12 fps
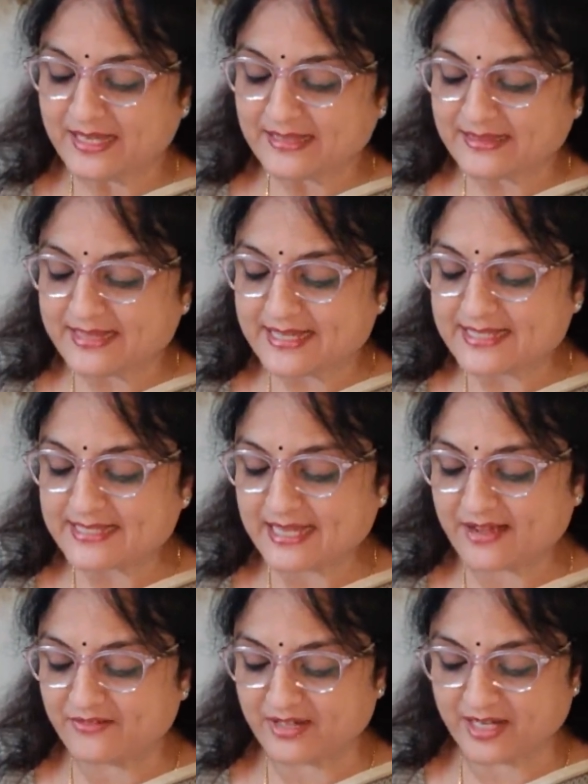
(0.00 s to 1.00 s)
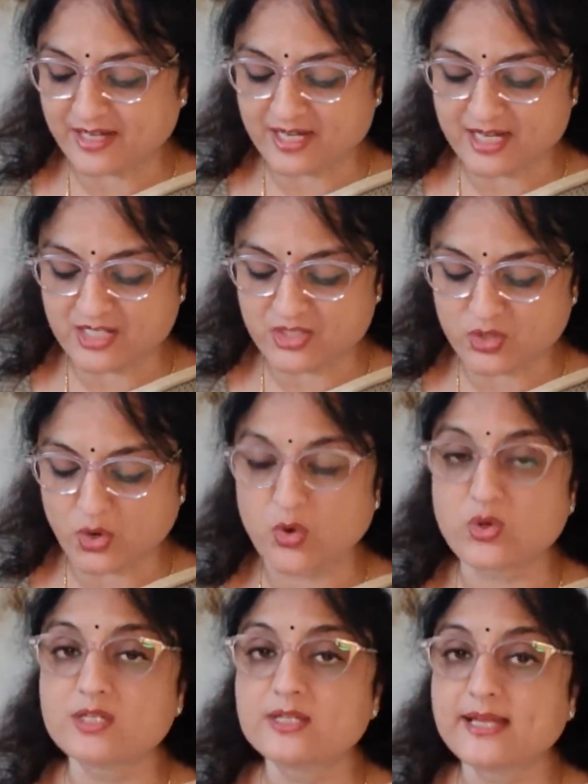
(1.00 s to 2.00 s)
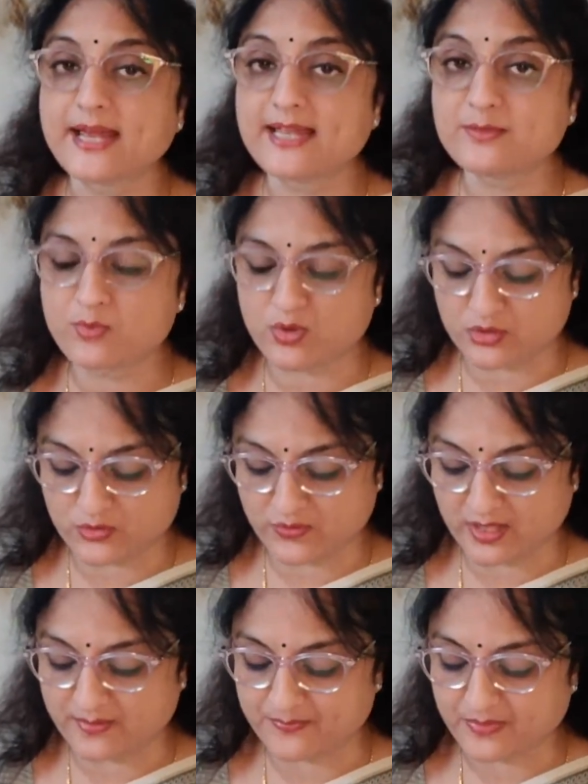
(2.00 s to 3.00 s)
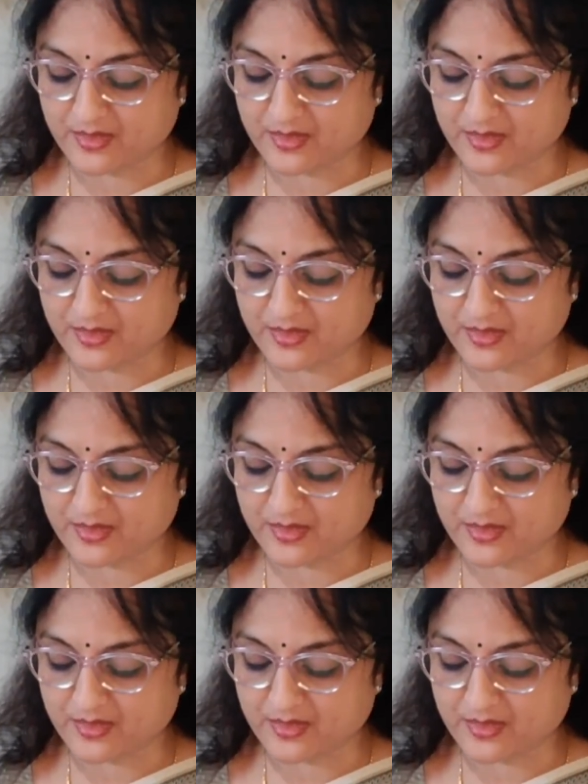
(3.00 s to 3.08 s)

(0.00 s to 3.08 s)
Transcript: This covering is called atmosphere.